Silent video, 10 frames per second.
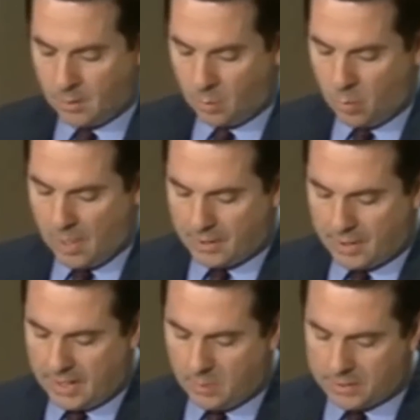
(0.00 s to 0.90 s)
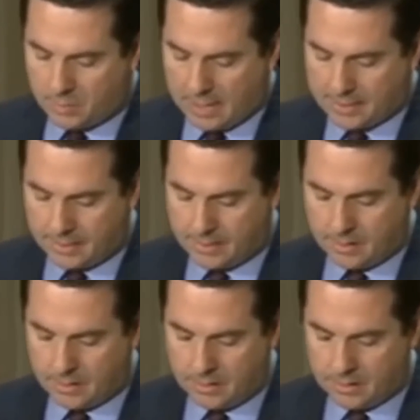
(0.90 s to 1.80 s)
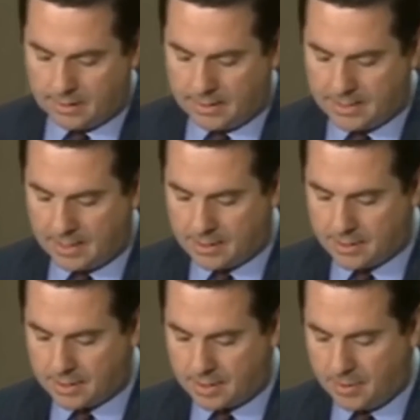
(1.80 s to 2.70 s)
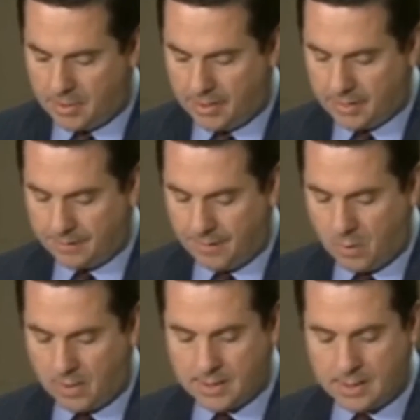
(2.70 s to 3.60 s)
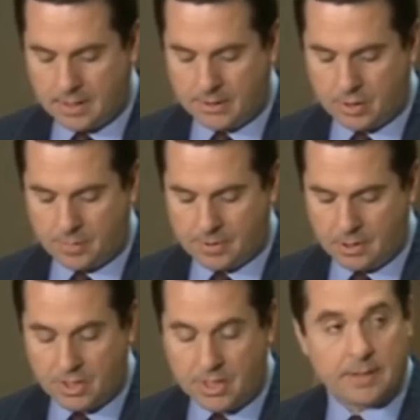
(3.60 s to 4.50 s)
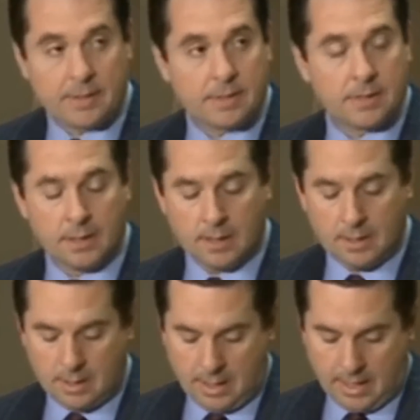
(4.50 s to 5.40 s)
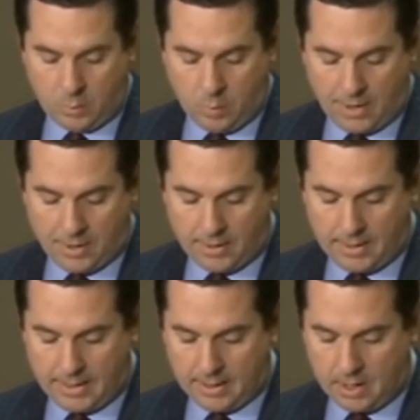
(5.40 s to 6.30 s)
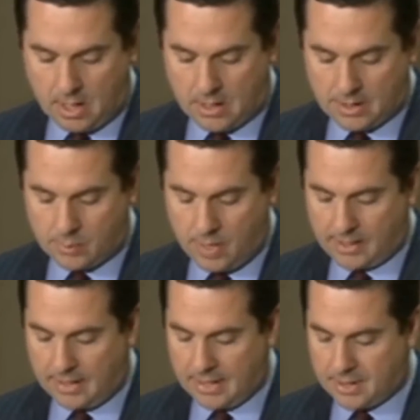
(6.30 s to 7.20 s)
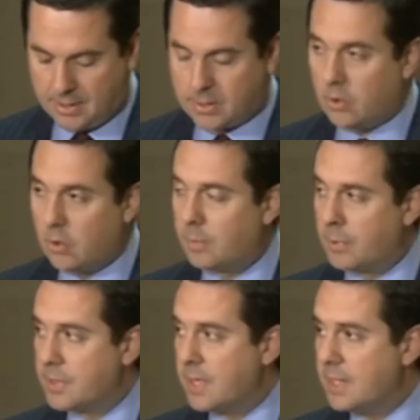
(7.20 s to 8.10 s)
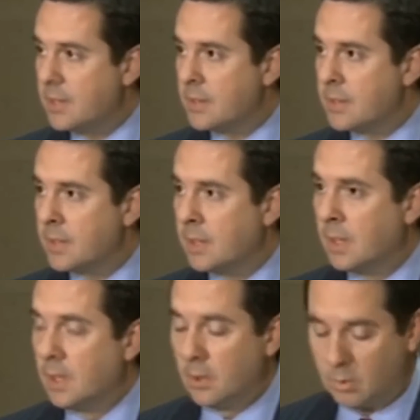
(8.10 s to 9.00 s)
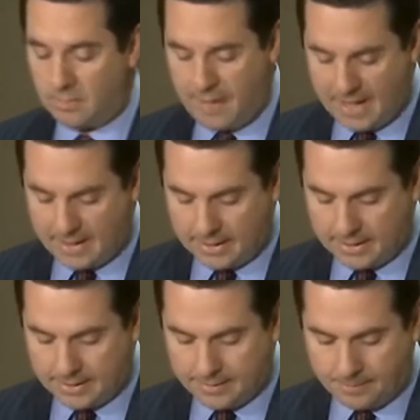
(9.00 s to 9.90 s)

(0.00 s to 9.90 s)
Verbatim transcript: Whether anyone directed the intelligence community to focus on Trump associates? And whether any laws, regulations, or procedures were violated?